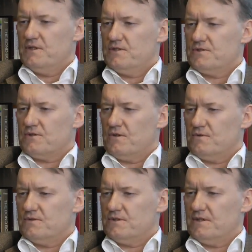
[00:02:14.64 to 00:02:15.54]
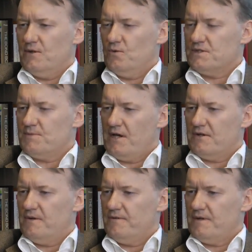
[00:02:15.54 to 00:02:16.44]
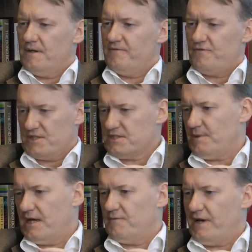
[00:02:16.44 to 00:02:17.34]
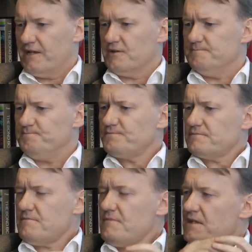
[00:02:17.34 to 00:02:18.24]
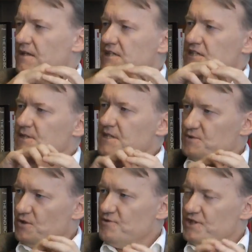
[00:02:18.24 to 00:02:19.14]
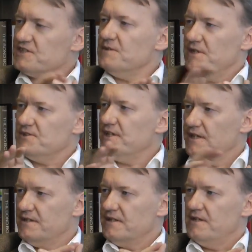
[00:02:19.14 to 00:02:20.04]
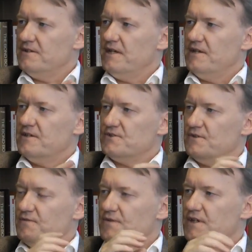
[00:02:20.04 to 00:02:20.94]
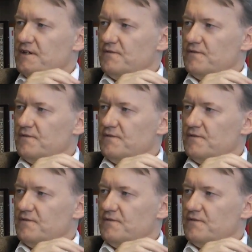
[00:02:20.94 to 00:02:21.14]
So in order to be able to, for us to be able to value them, there needs to be some sort of predictability in the sort of the